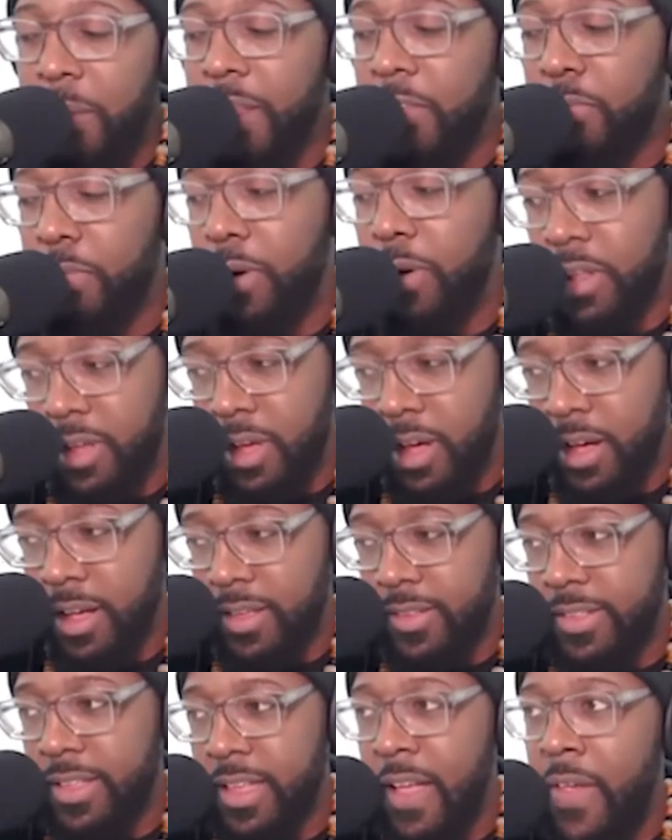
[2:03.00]
okay. This
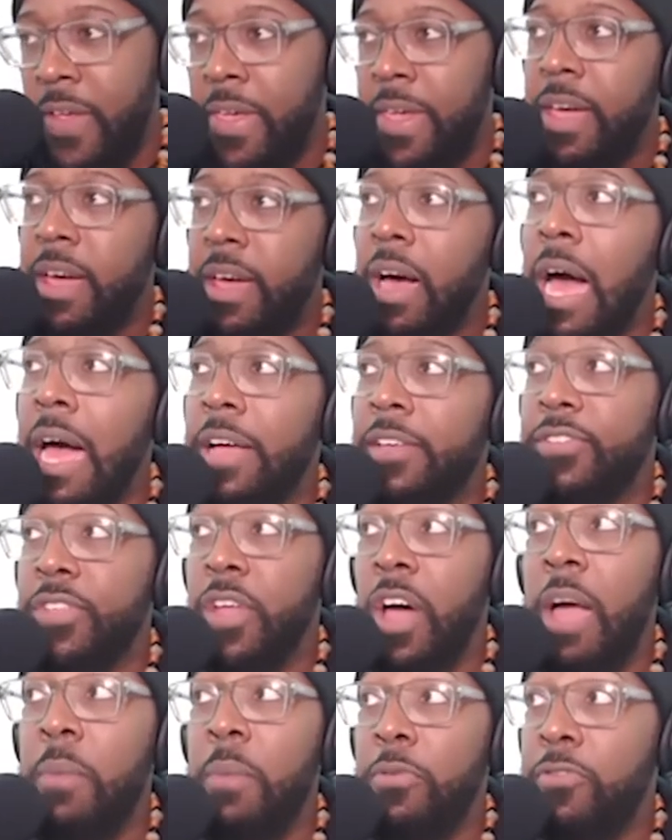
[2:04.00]
podcast uh, mm-hmm. uh,
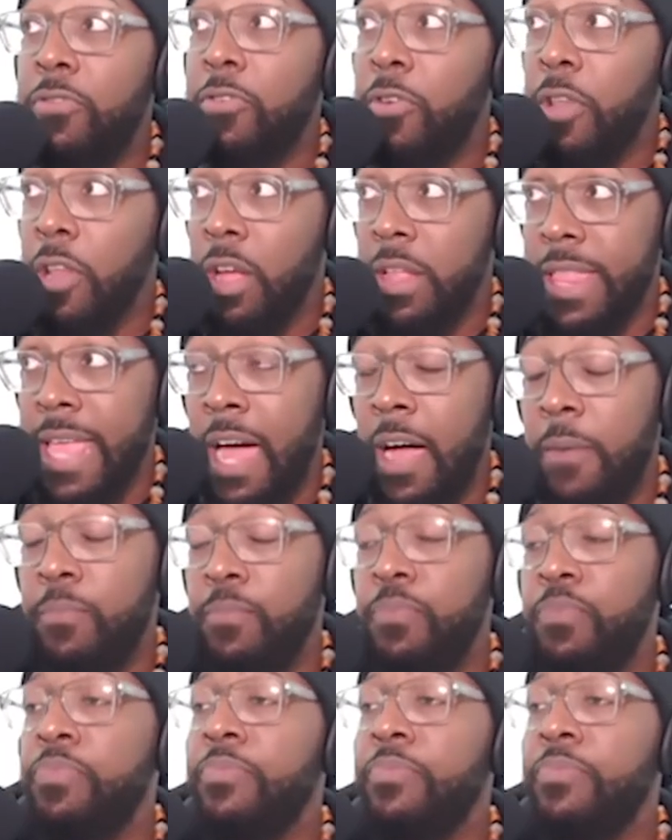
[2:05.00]
started before lockdown.